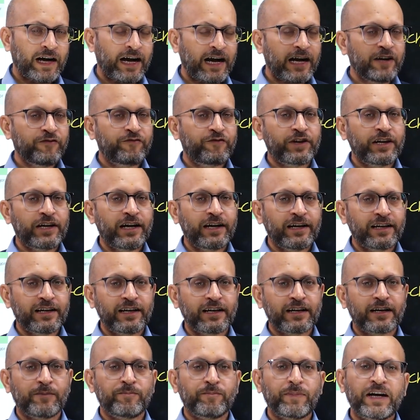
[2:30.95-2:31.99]
I free
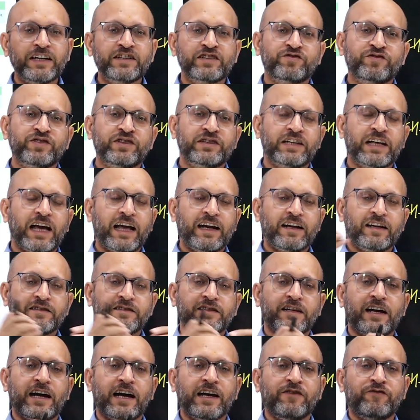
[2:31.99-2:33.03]
radical combines with
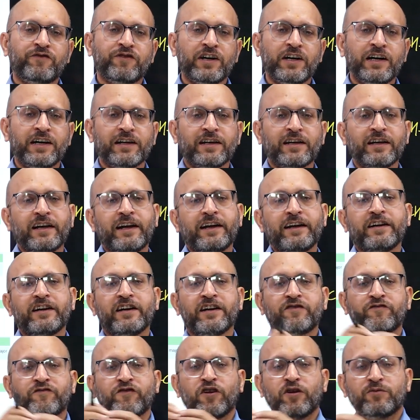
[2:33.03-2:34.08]
another I free radical and
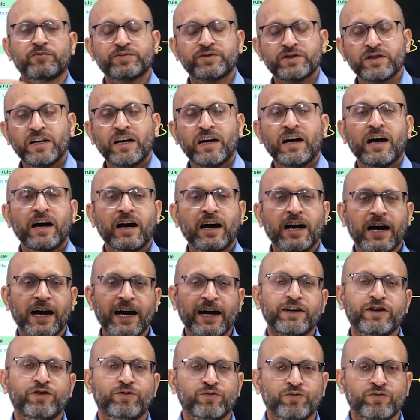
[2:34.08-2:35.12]
it forms
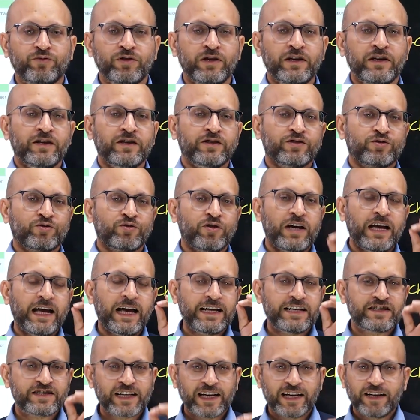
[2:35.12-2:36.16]
I2. So
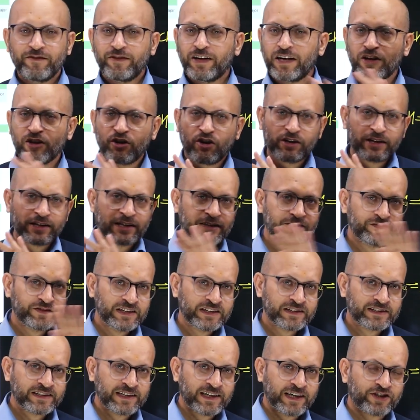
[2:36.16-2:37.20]
HI will not give
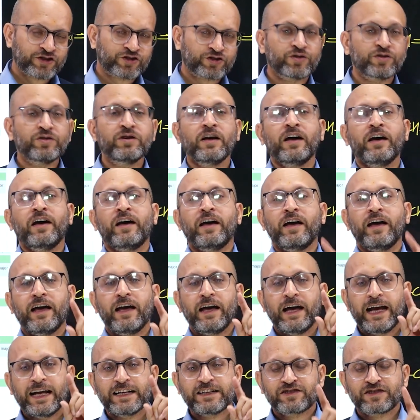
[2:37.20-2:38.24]
this reaction,
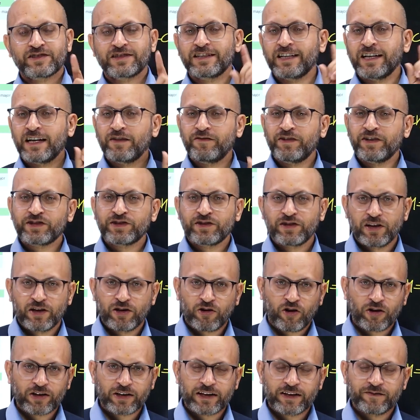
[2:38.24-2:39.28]
HCl will
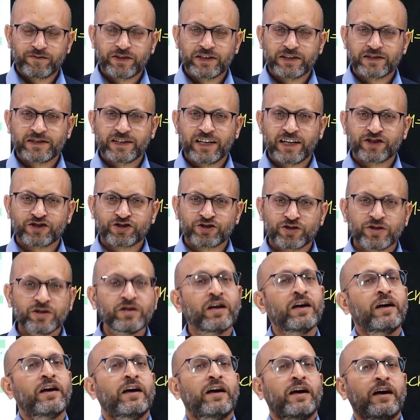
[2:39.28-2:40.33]
not give this
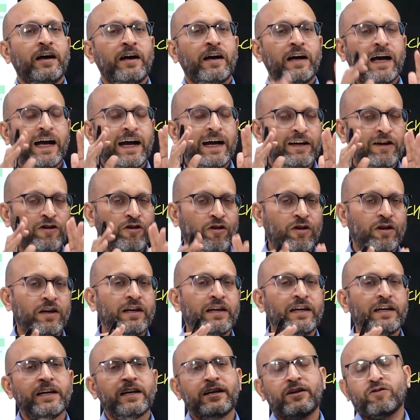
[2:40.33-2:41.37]
reaction, and
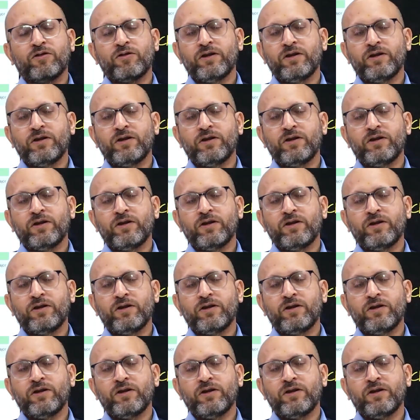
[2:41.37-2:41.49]
only